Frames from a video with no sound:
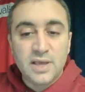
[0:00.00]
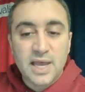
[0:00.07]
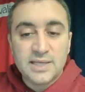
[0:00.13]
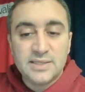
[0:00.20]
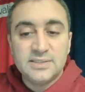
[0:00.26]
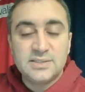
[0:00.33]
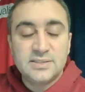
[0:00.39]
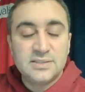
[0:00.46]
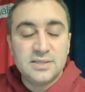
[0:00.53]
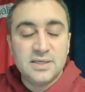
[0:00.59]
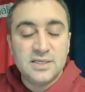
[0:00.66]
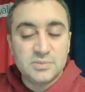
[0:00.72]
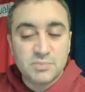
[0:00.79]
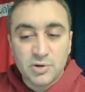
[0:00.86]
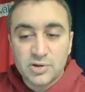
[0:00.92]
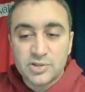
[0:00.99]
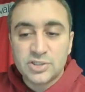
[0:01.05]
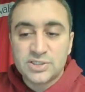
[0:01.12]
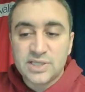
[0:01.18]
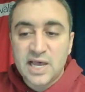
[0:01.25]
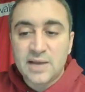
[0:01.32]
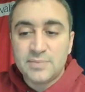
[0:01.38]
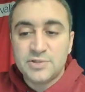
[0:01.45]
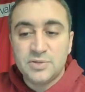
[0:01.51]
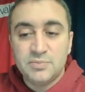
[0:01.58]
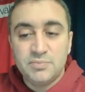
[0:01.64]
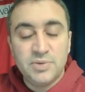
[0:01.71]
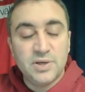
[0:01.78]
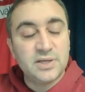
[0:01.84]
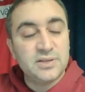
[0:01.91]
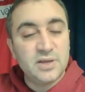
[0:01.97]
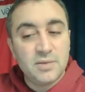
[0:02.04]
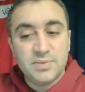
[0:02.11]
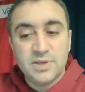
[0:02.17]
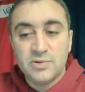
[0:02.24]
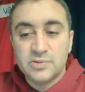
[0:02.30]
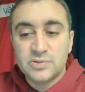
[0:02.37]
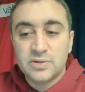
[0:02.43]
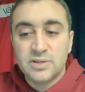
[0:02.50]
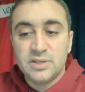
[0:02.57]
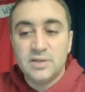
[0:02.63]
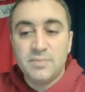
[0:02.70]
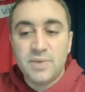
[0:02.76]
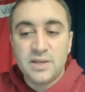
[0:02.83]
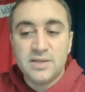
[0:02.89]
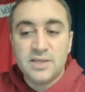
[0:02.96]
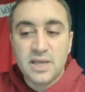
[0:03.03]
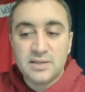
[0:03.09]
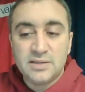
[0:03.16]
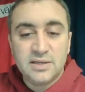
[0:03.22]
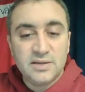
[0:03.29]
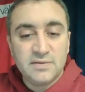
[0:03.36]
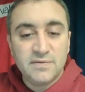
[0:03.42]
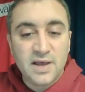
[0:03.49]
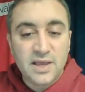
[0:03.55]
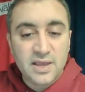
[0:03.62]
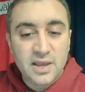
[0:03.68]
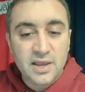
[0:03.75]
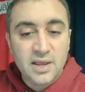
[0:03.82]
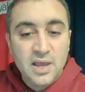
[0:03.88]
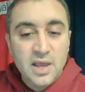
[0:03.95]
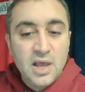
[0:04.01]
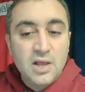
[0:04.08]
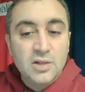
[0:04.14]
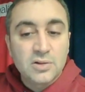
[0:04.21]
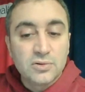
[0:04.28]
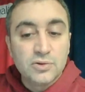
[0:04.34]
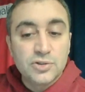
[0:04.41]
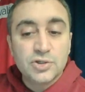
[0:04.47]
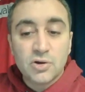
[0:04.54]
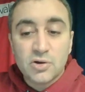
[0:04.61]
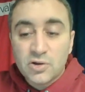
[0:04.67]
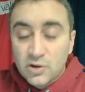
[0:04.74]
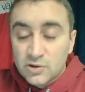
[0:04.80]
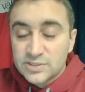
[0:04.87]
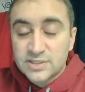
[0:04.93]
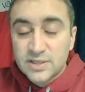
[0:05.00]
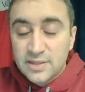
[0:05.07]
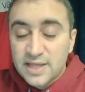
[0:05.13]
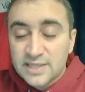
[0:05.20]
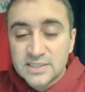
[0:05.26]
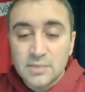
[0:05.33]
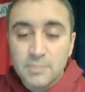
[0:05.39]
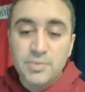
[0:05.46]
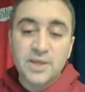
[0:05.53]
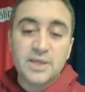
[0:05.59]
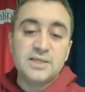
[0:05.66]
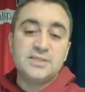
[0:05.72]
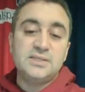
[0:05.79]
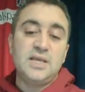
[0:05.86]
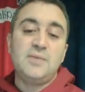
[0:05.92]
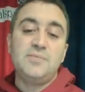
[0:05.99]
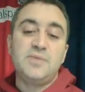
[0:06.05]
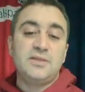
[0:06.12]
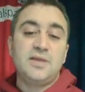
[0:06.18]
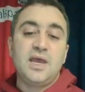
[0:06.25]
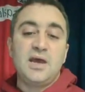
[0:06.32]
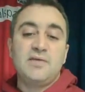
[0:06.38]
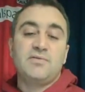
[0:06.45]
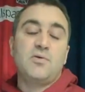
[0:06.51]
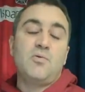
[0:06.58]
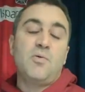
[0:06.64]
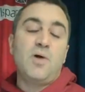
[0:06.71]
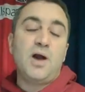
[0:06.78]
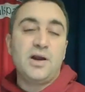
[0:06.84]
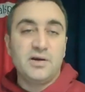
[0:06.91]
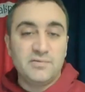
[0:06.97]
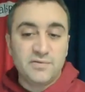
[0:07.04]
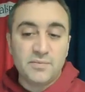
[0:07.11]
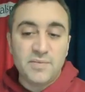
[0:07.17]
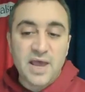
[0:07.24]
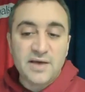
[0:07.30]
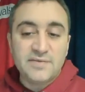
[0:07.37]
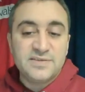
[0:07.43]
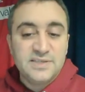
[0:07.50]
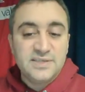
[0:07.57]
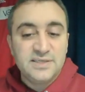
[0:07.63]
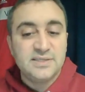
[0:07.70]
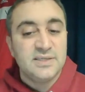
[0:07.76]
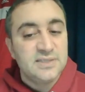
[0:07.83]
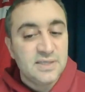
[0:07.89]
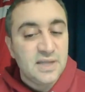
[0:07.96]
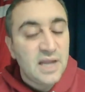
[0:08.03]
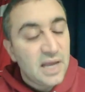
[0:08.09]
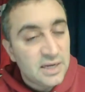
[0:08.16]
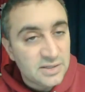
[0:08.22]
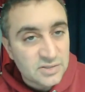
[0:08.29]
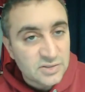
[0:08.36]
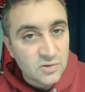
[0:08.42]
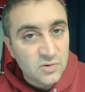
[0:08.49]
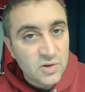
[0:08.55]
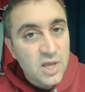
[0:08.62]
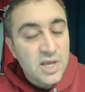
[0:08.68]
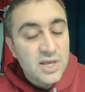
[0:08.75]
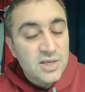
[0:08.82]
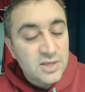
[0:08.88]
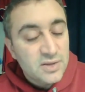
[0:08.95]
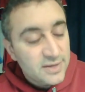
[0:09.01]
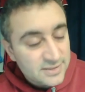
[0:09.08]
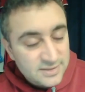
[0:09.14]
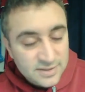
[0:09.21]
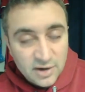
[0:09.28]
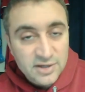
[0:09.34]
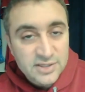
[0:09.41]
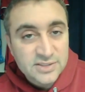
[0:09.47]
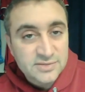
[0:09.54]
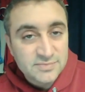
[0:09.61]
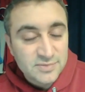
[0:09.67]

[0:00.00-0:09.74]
has his purchase option picked up. He was with Independiente de Valle. Lucho Acosta, that's the biggest name that they have acquired from FC Cincinnati. So sorry,